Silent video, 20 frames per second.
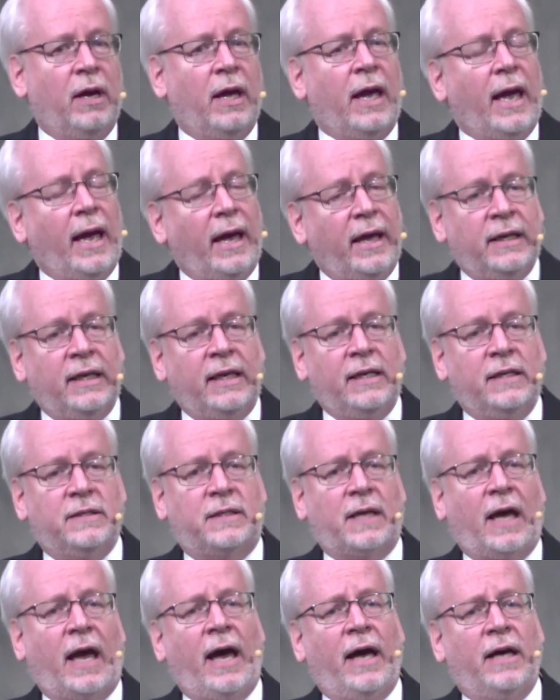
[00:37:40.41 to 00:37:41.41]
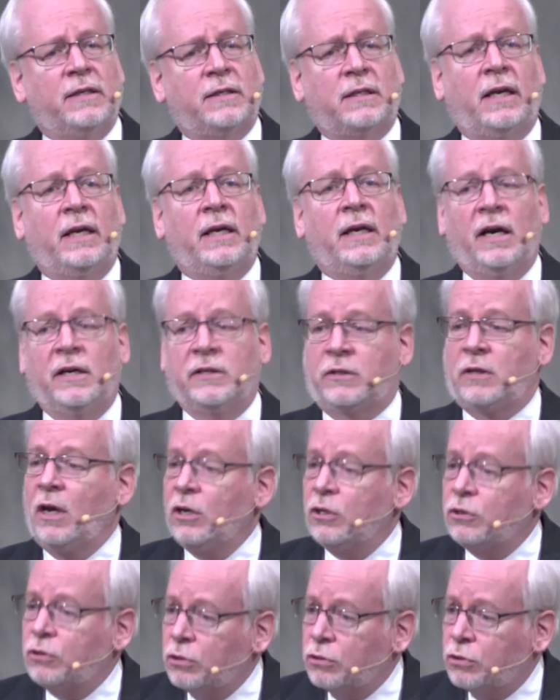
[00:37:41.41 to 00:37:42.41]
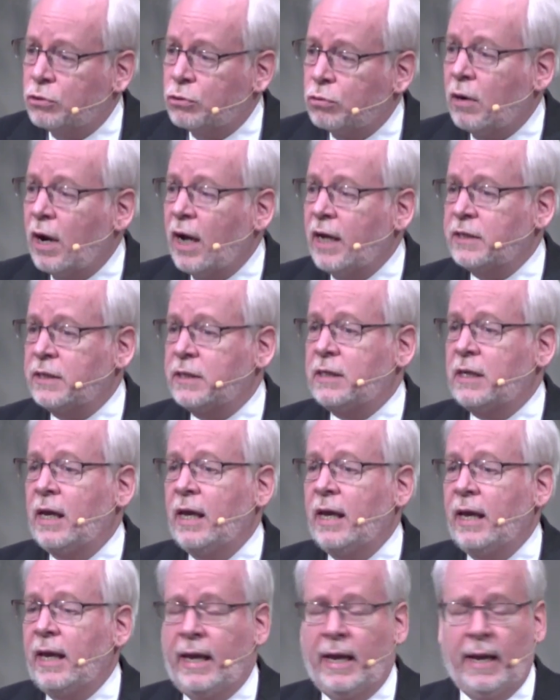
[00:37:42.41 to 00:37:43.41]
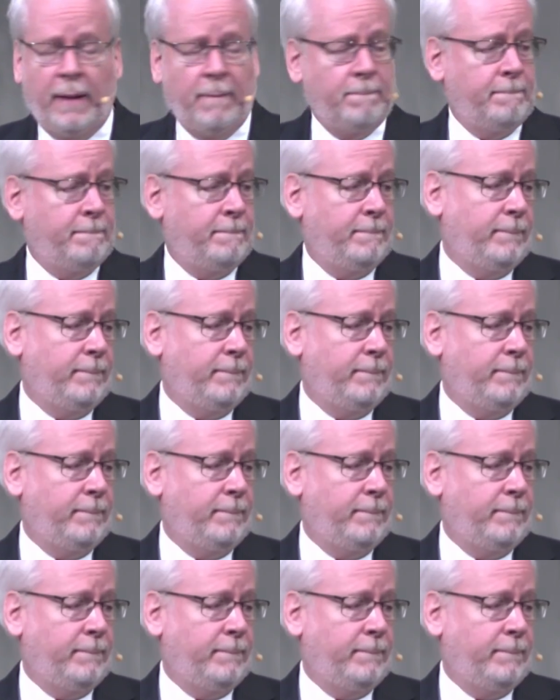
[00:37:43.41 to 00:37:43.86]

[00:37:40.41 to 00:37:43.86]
and he is asking us to trust him,